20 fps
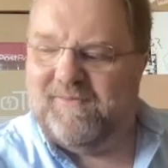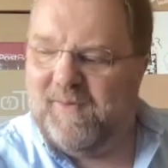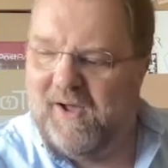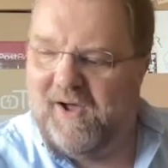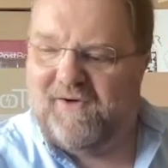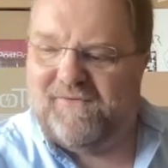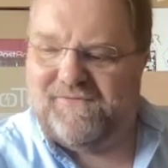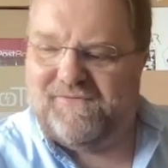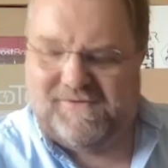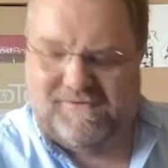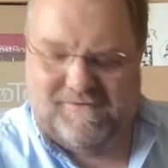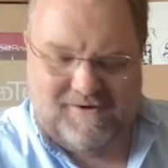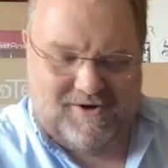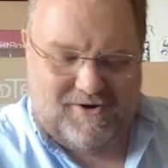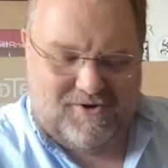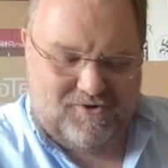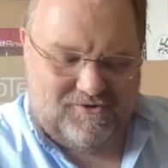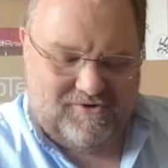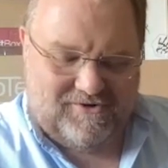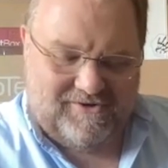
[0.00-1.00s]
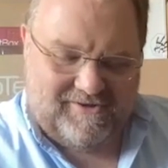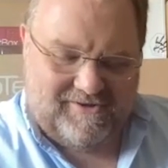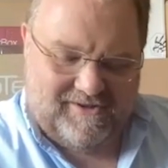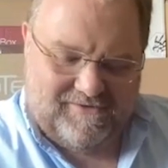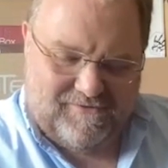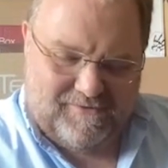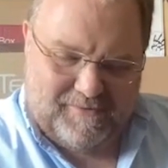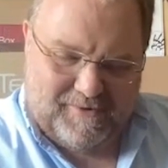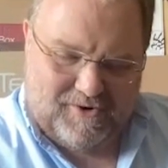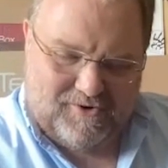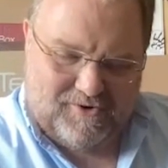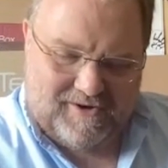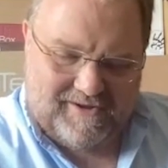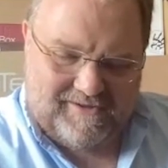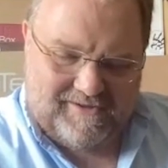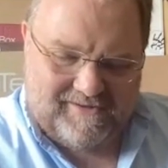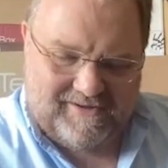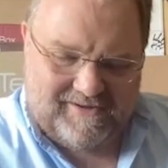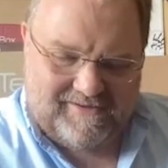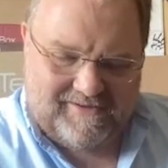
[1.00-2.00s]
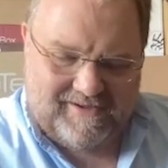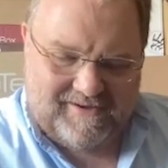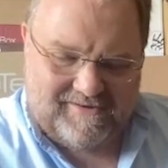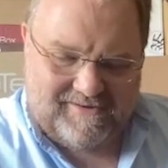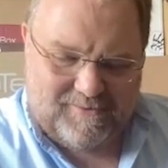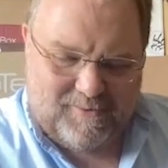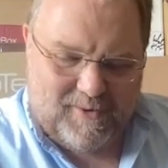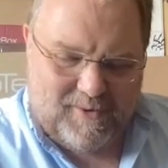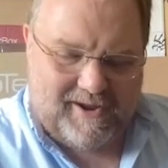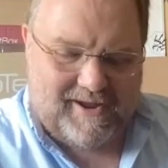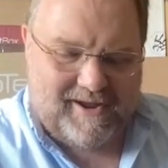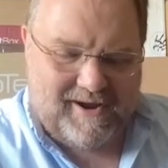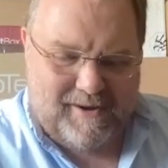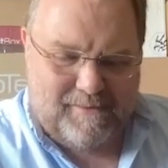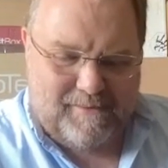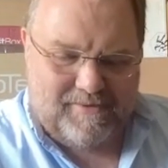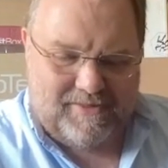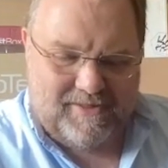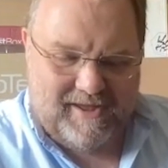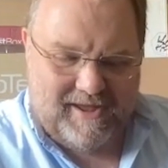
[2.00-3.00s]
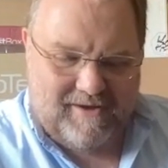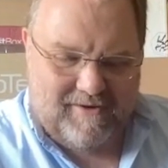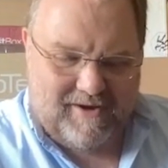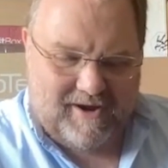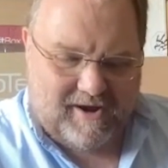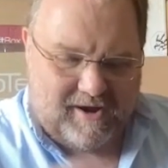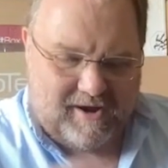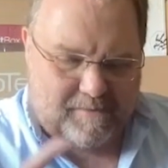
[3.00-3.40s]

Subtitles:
after unconsciousness from a good listening session, waking up and hearing,